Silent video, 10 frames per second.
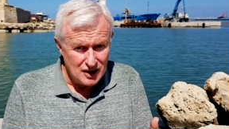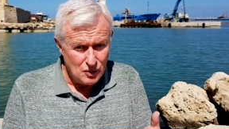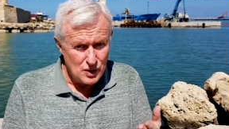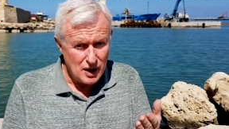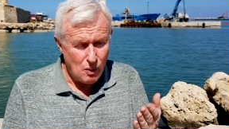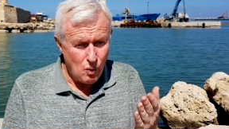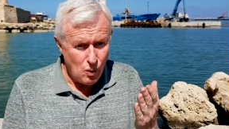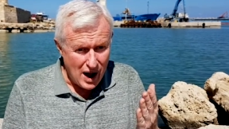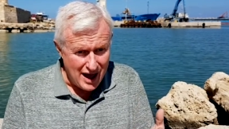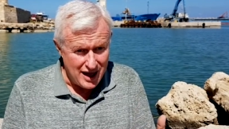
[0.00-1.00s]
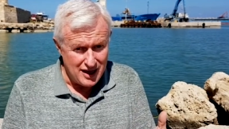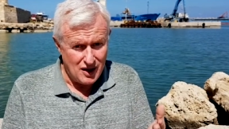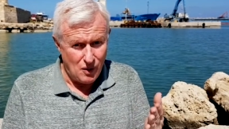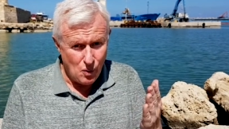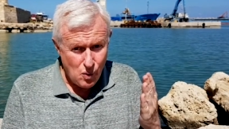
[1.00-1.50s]
we are way,
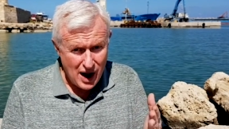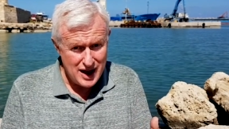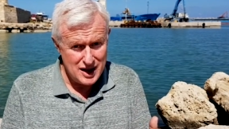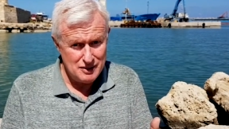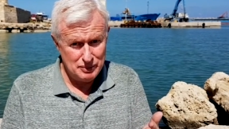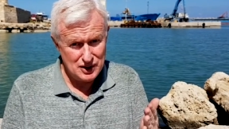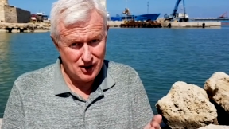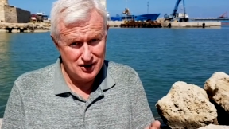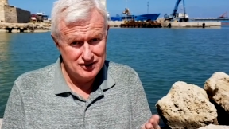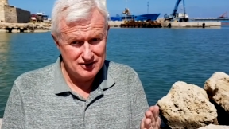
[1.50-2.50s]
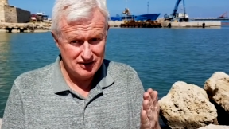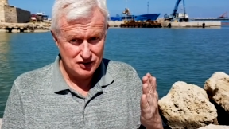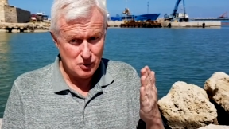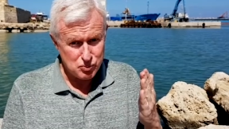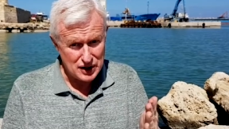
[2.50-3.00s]
way beyond
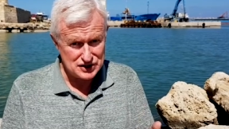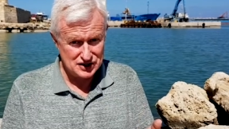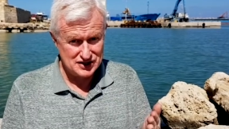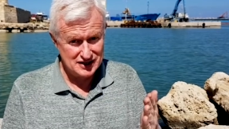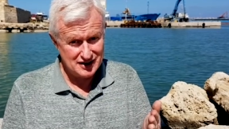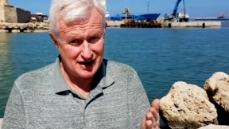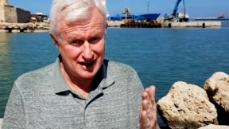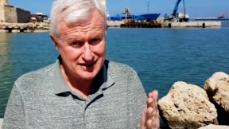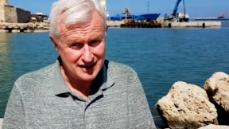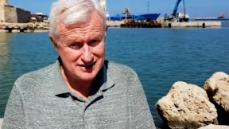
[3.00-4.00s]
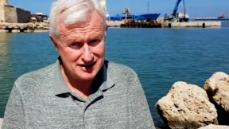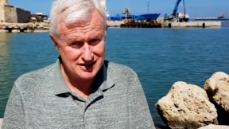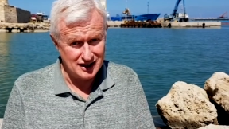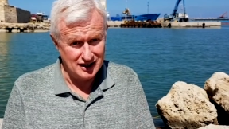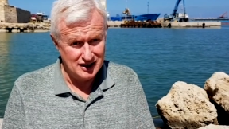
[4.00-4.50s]
your precious little
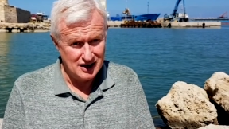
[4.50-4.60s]
identity.